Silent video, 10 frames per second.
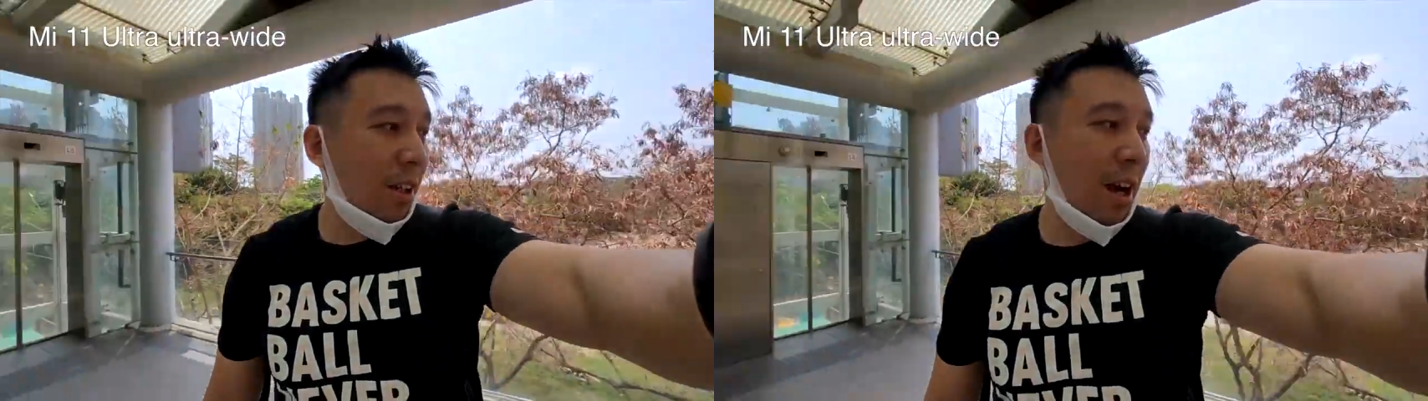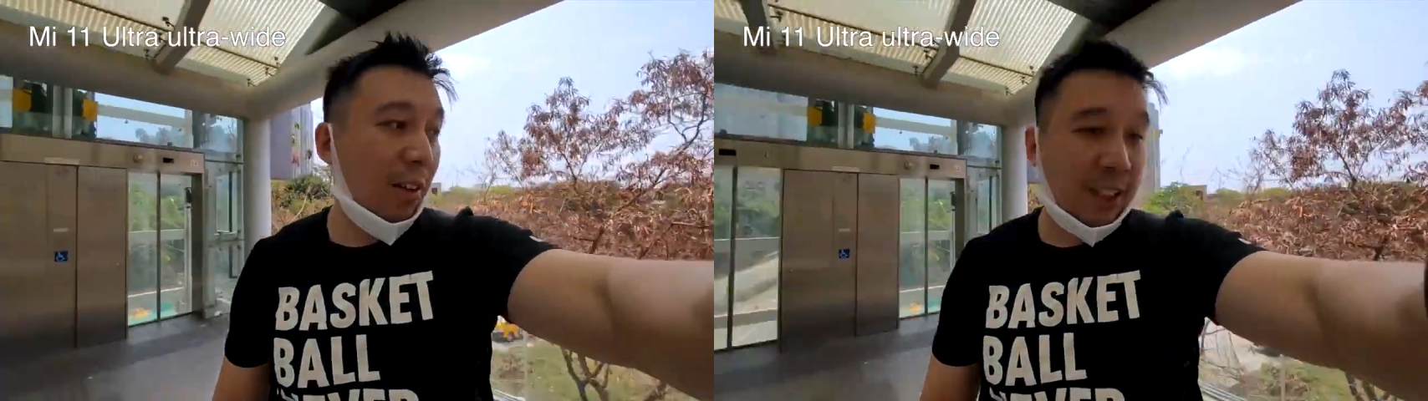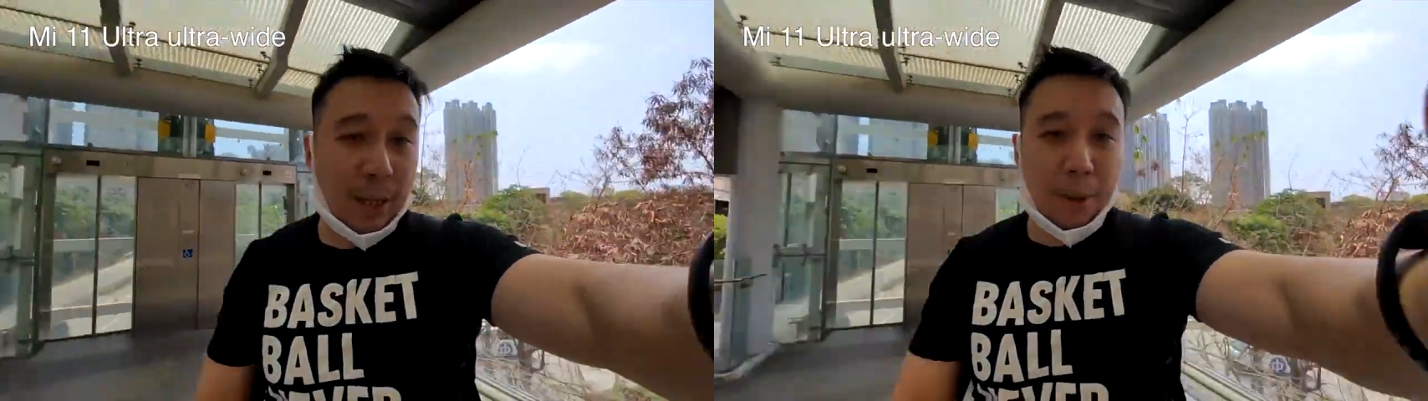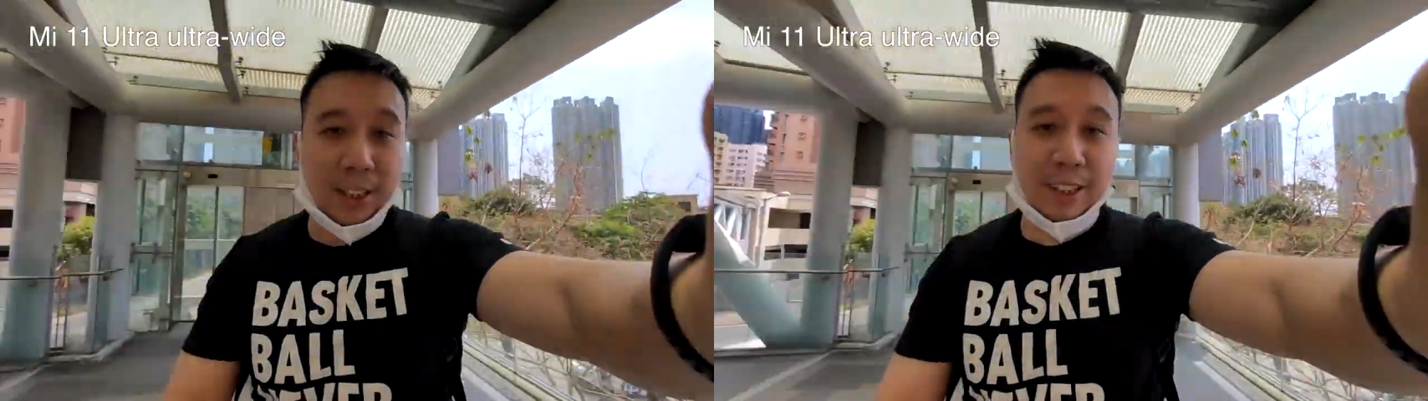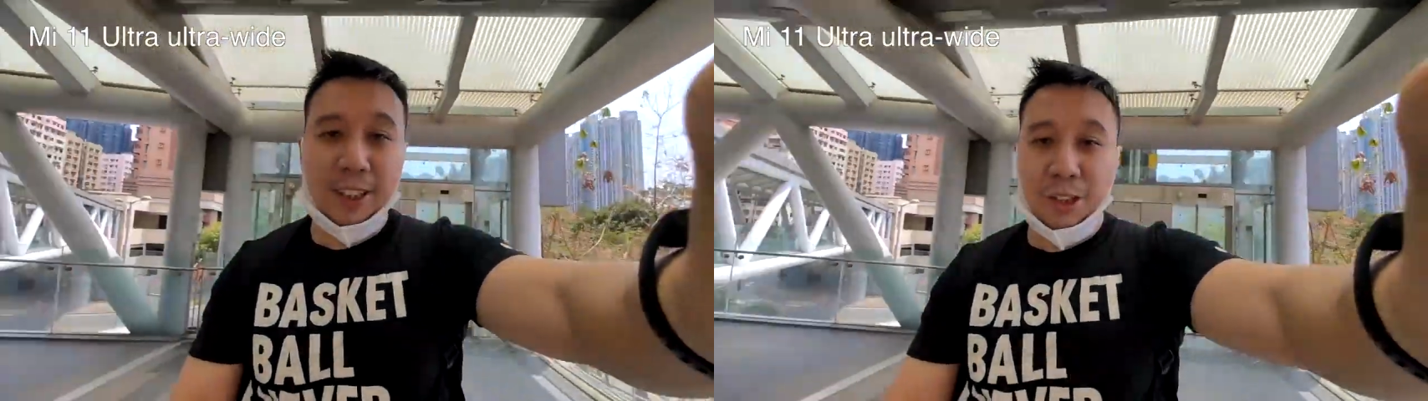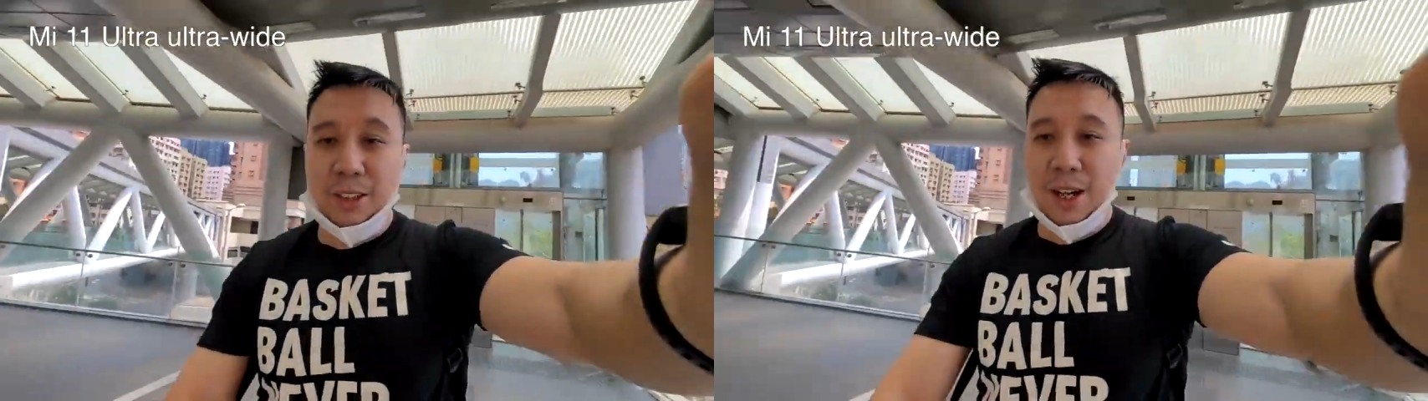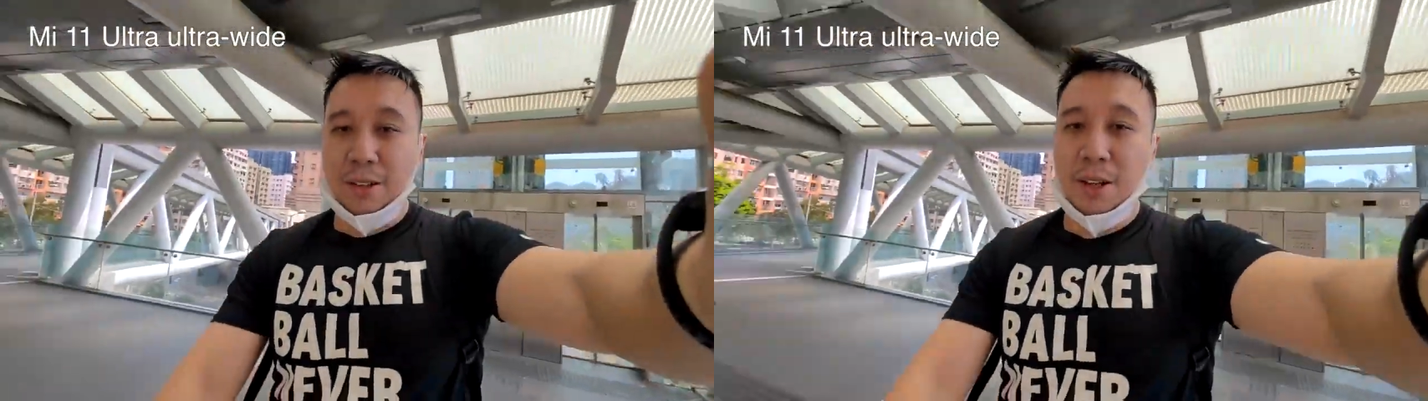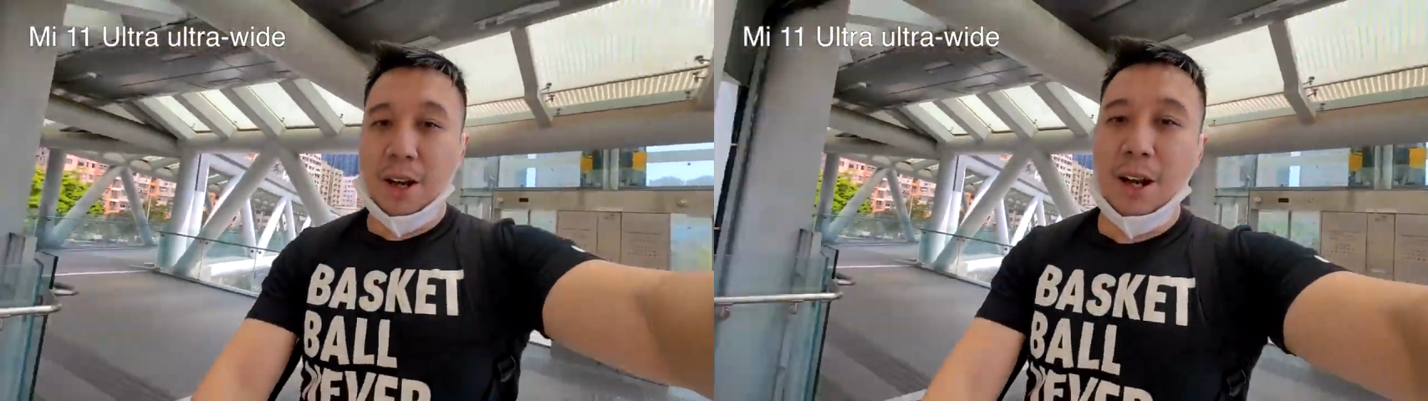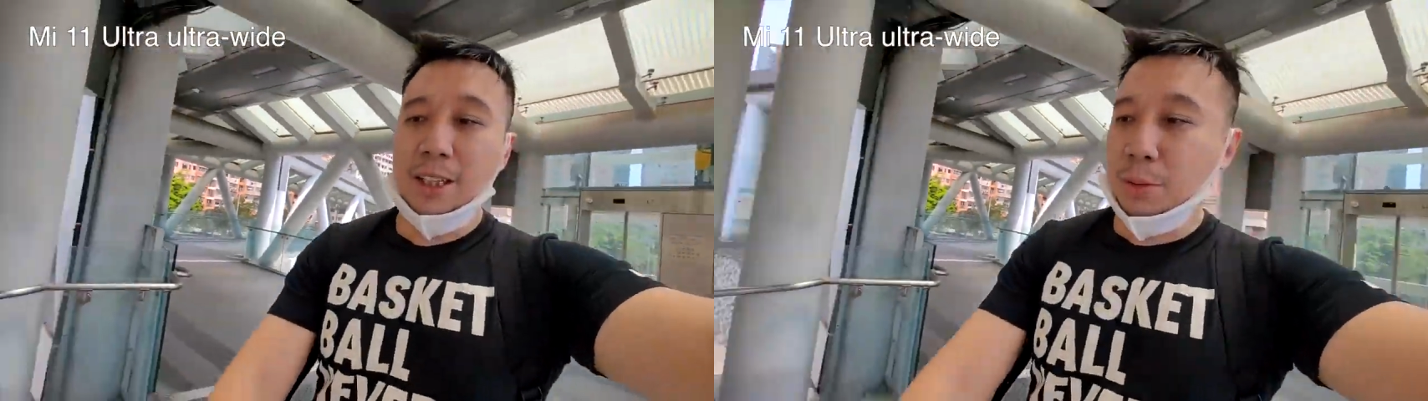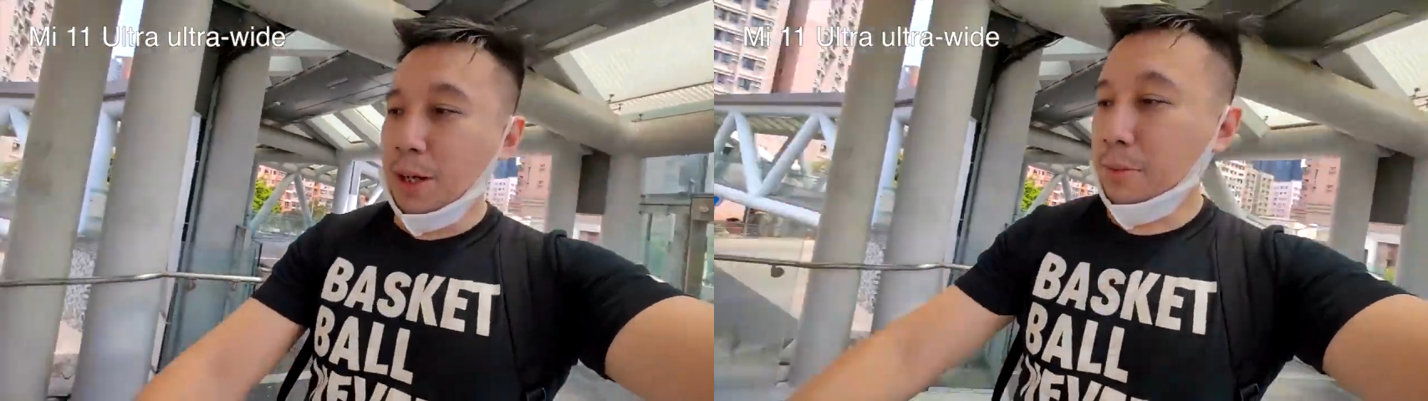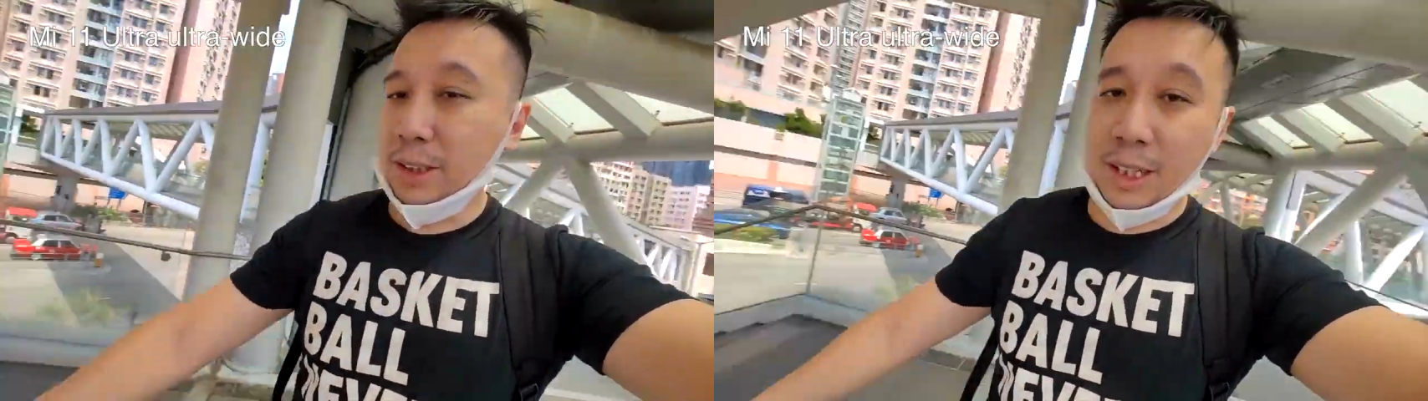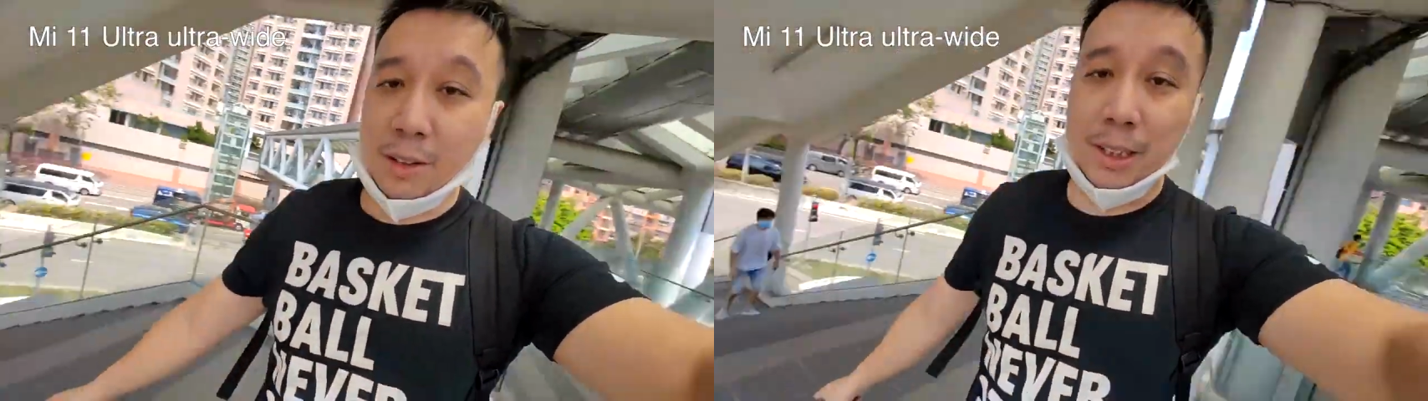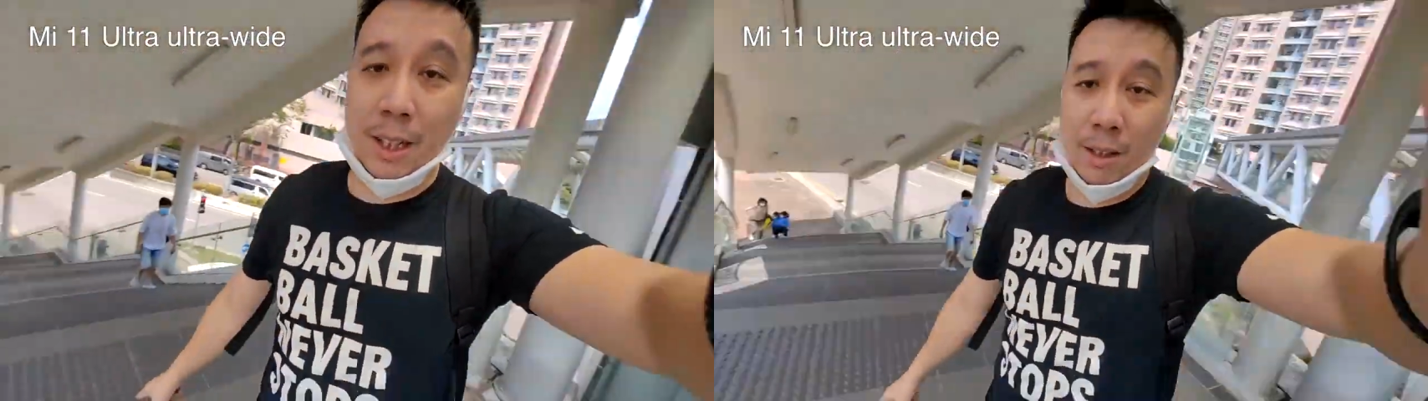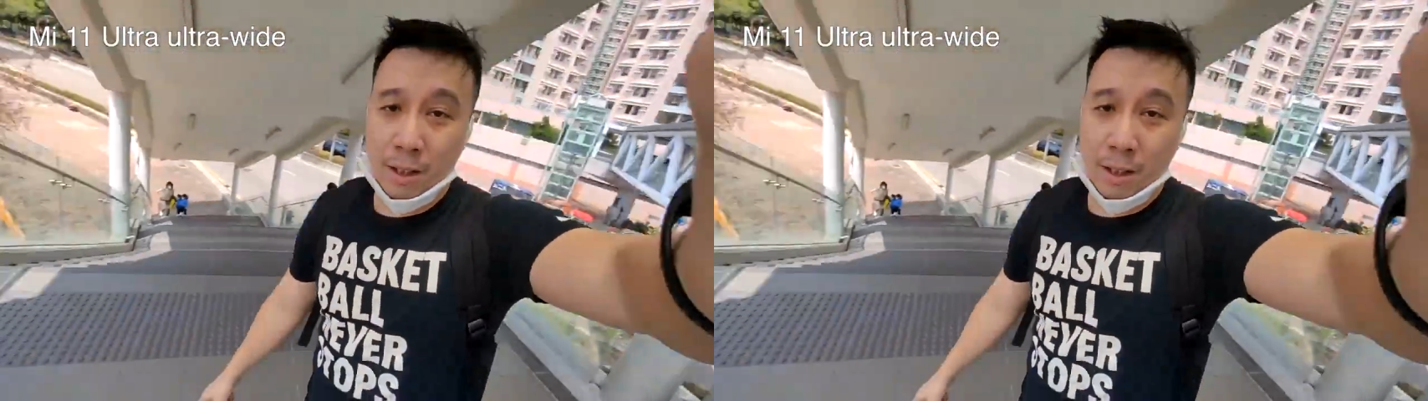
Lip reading: Power stabilization down there. I just went up the stairs.